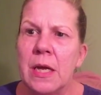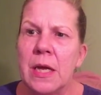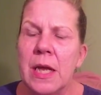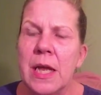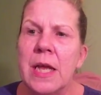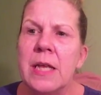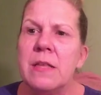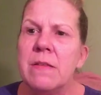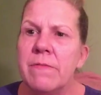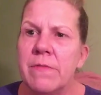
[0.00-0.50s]

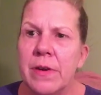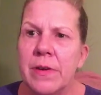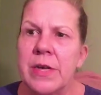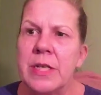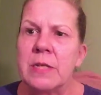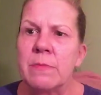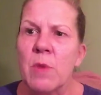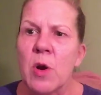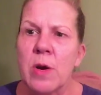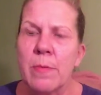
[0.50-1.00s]
He's a
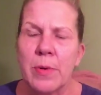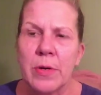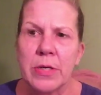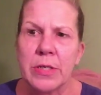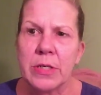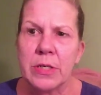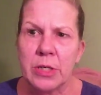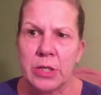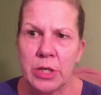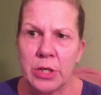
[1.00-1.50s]
very smart
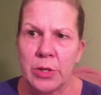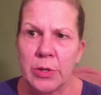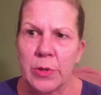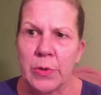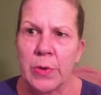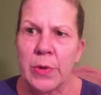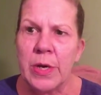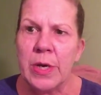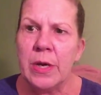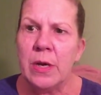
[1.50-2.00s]
person
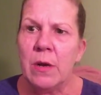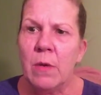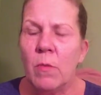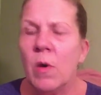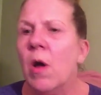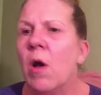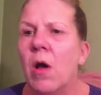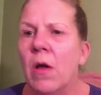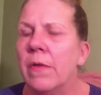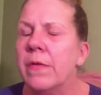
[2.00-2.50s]
too.
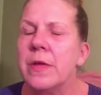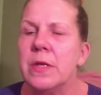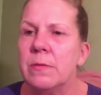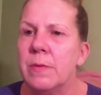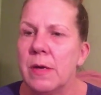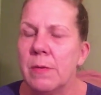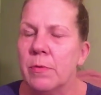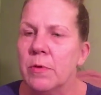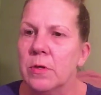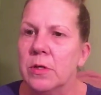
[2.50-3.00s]
Well, all these
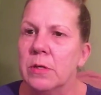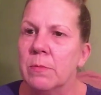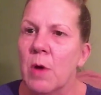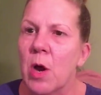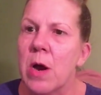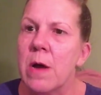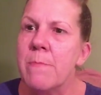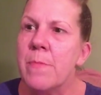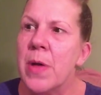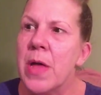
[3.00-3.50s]
people are
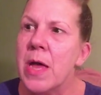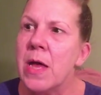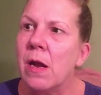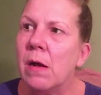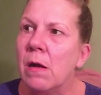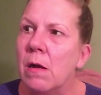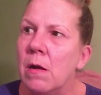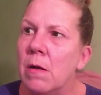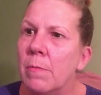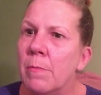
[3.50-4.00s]
smart, but
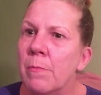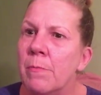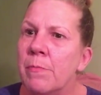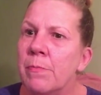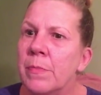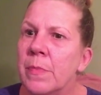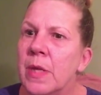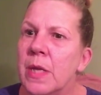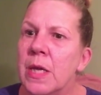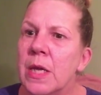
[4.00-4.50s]

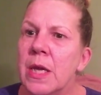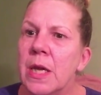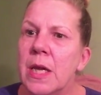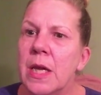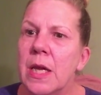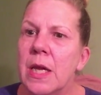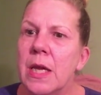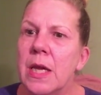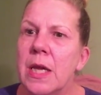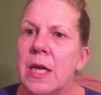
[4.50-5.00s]

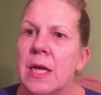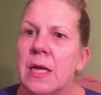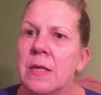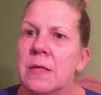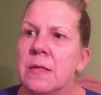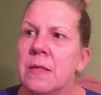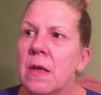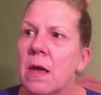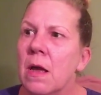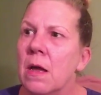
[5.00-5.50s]

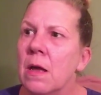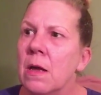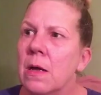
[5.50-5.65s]
his